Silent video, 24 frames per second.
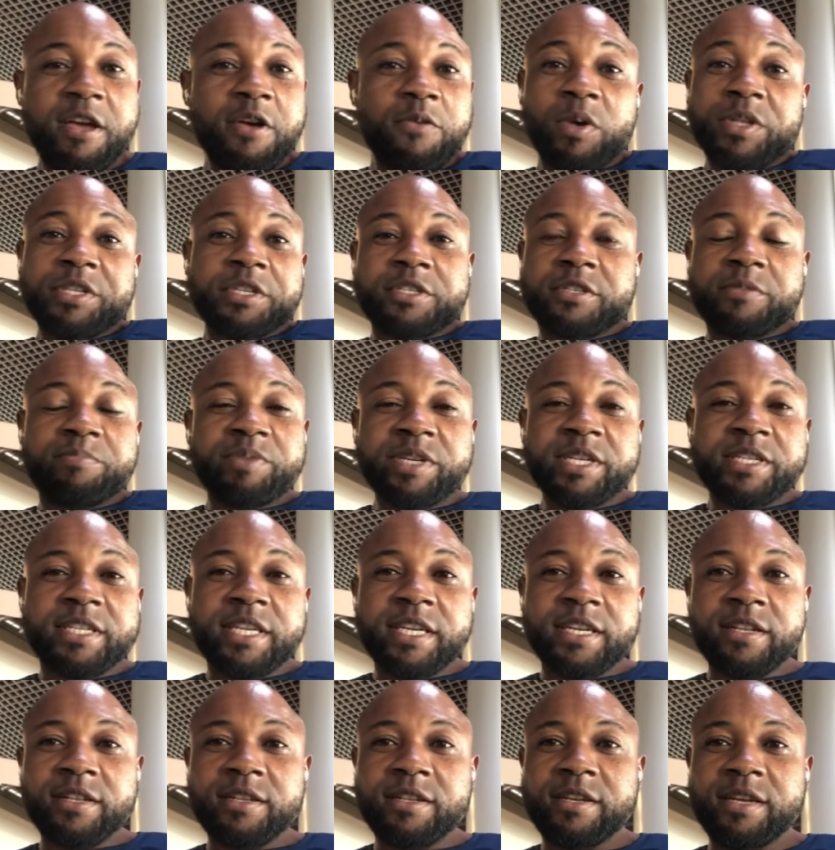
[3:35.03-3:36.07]
What is the big
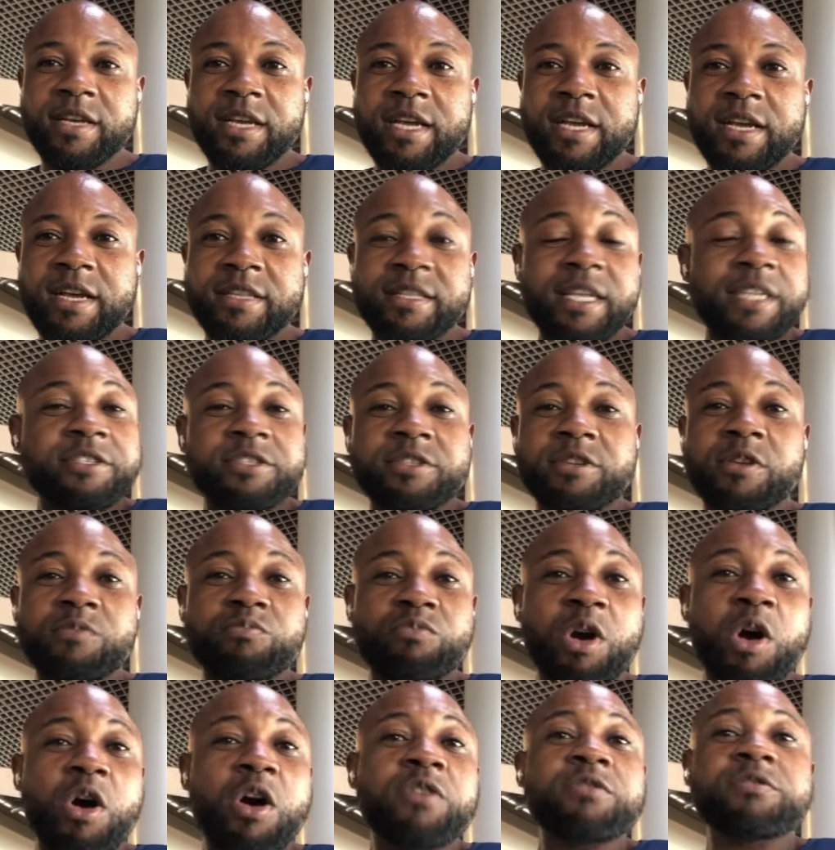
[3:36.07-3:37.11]
deal? That is,
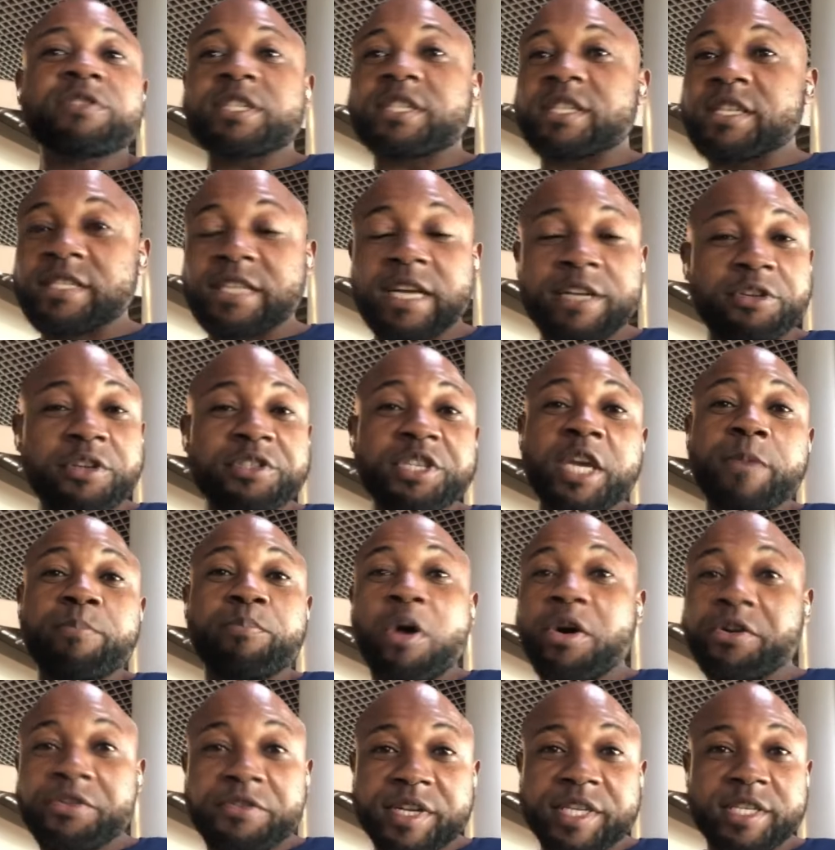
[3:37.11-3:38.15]
all these things are just
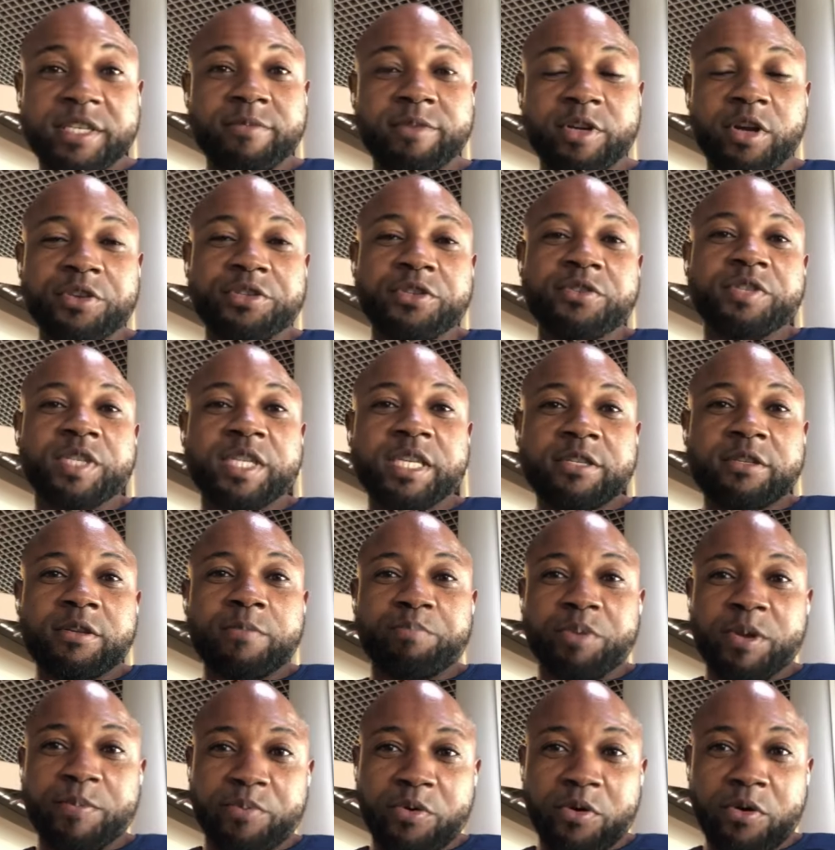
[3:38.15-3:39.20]
hypocrisy, because you see
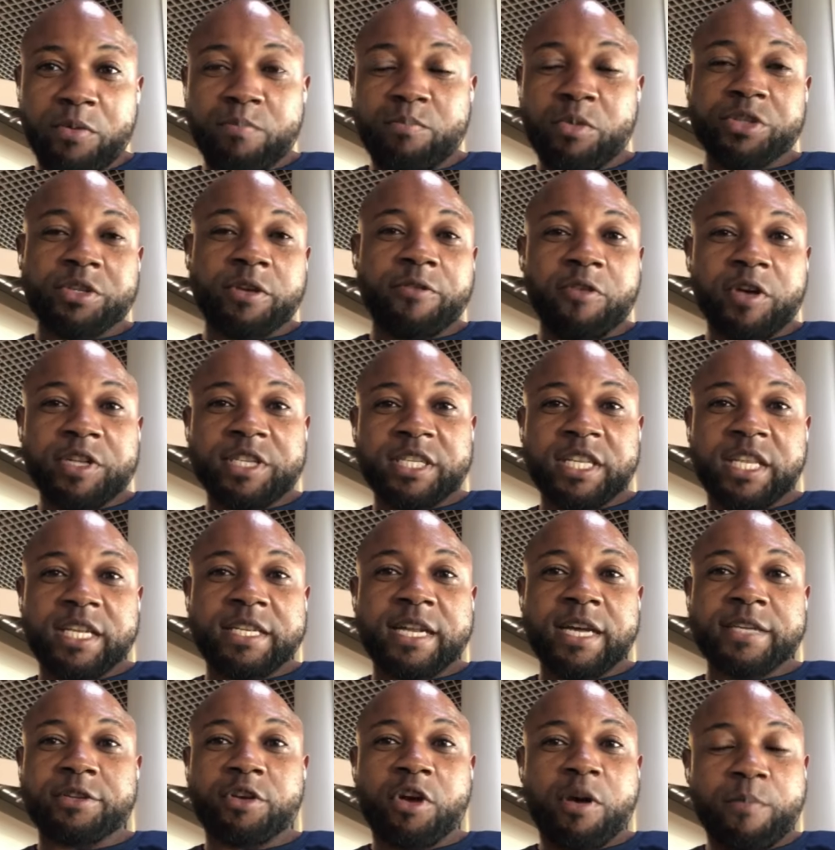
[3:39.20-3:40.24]
people, most of all these
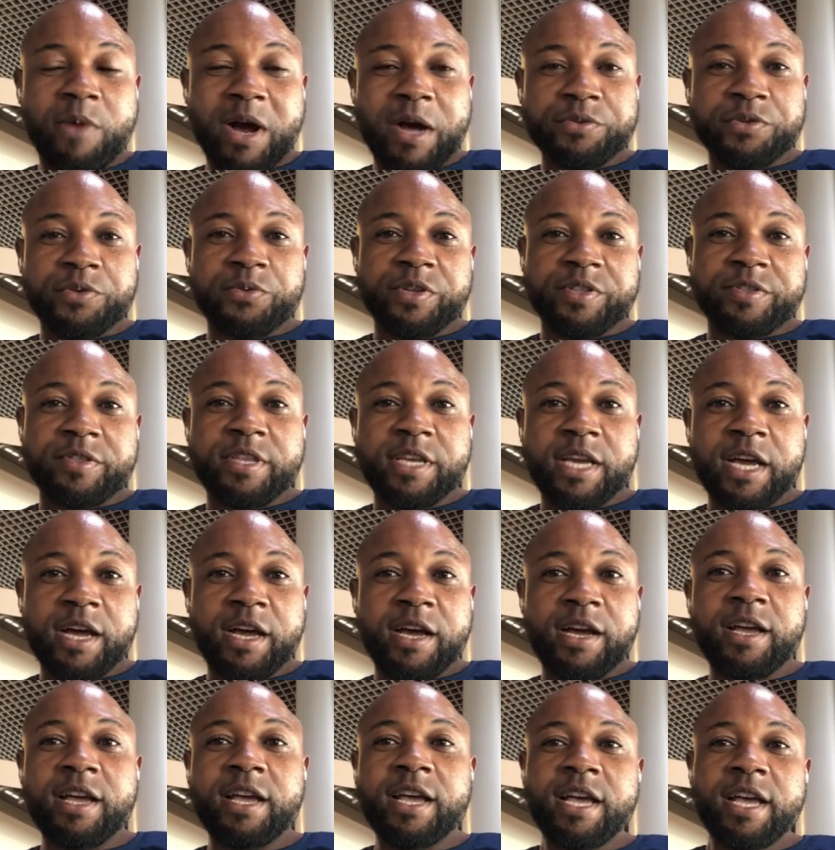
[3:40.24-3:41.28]
leaders, come out with
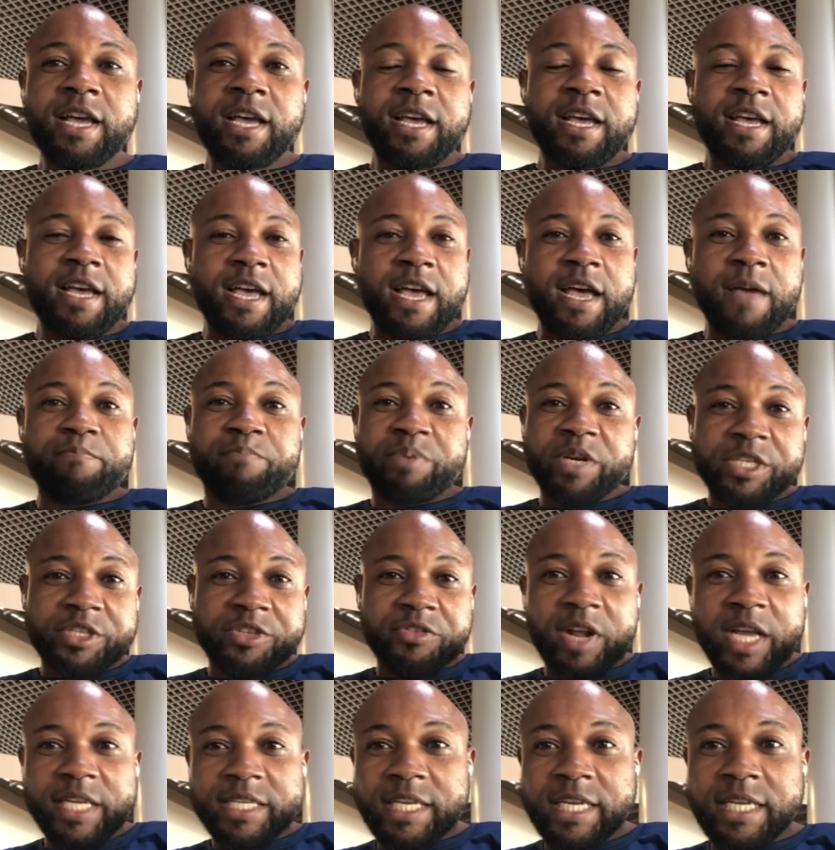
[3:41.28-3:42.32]
their big
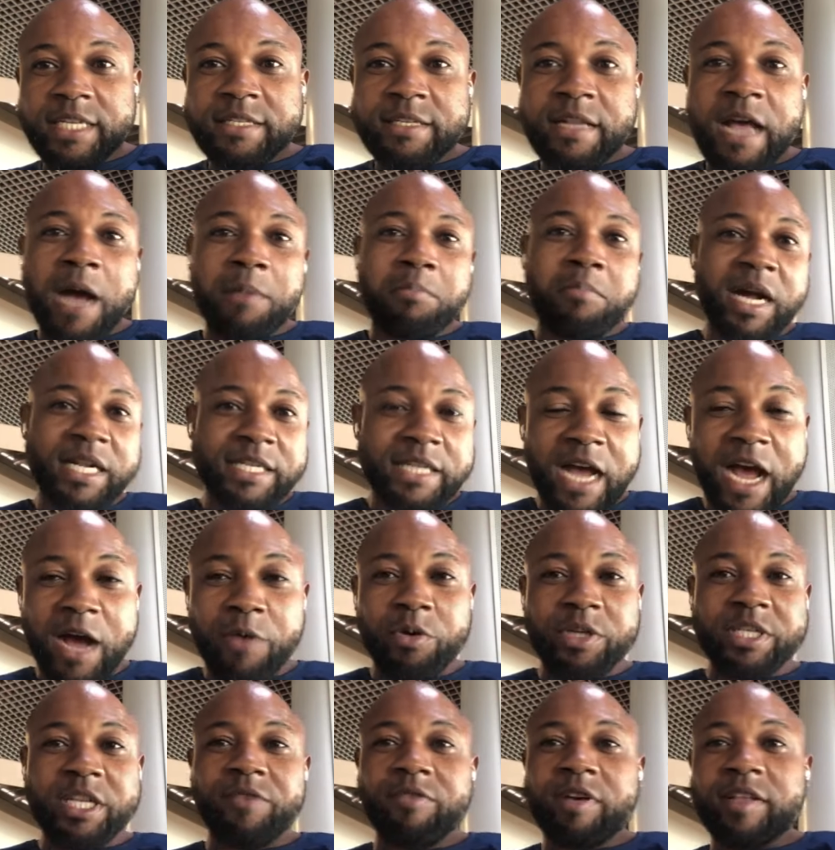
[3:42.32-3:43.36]
dressing, agbada,
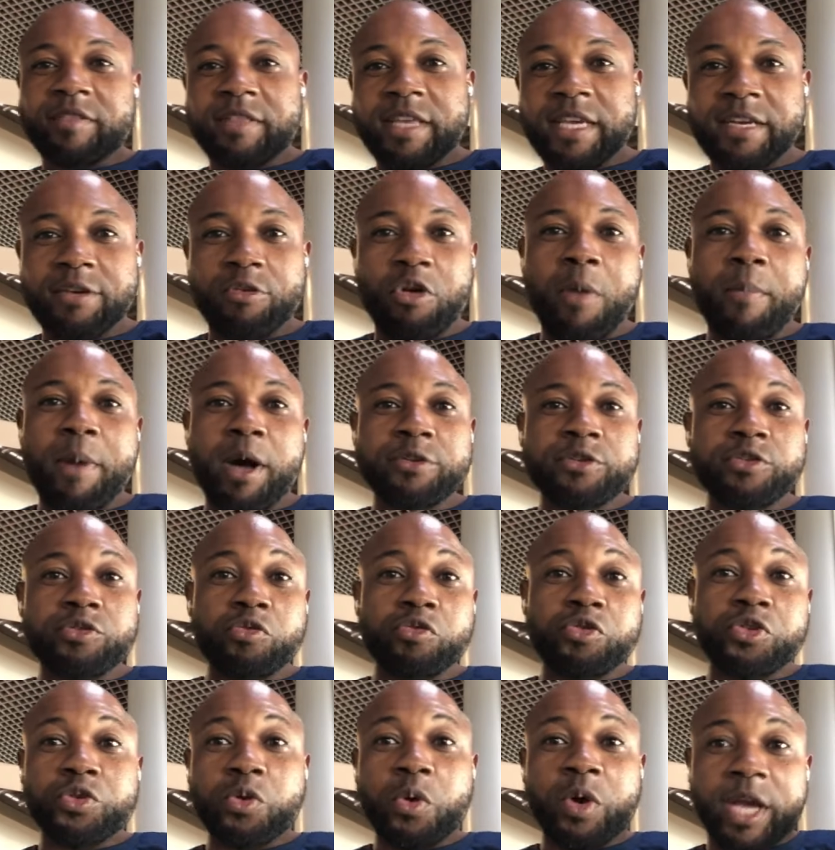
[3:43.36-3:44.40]
whatever thing, come out
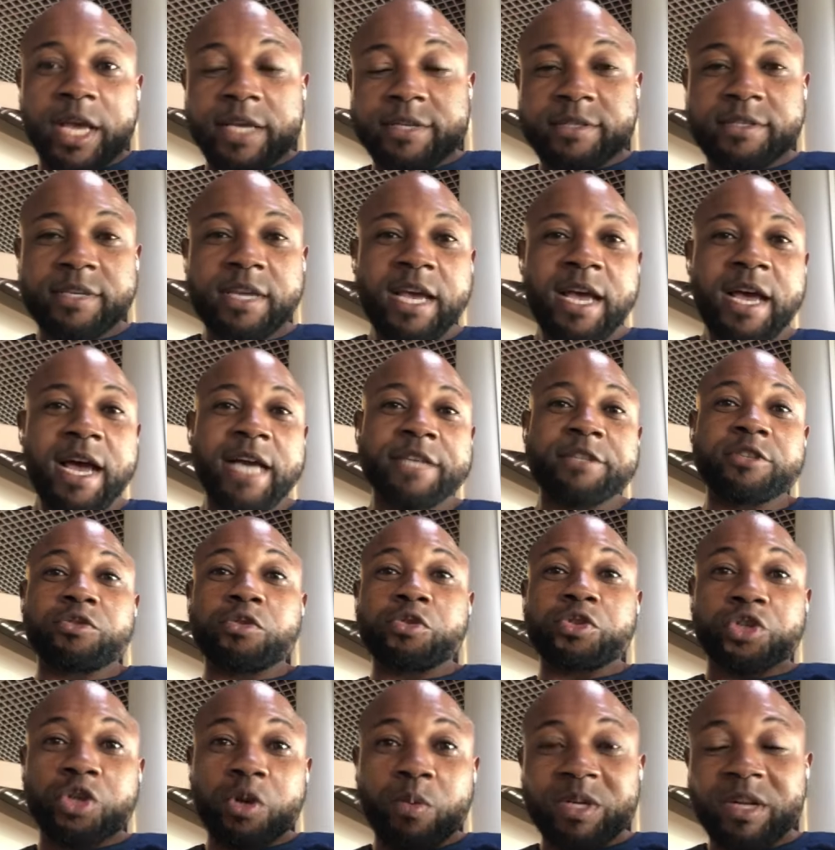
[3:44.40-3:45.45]
to showcase, as in
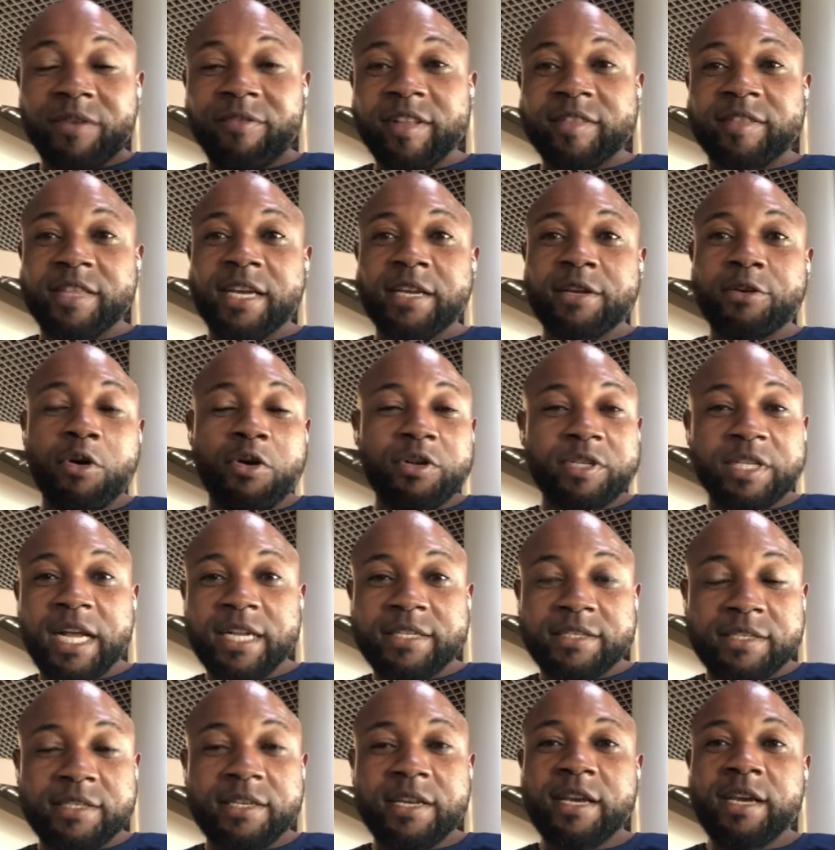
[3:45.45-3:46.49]
to show whatever thing on
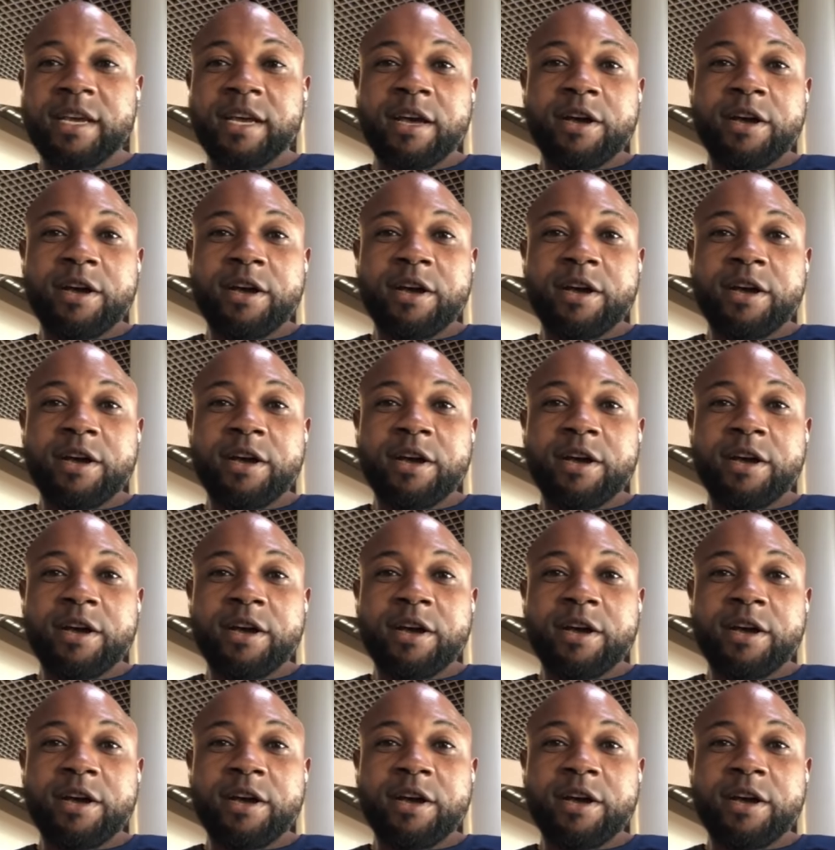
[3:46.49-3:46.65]
that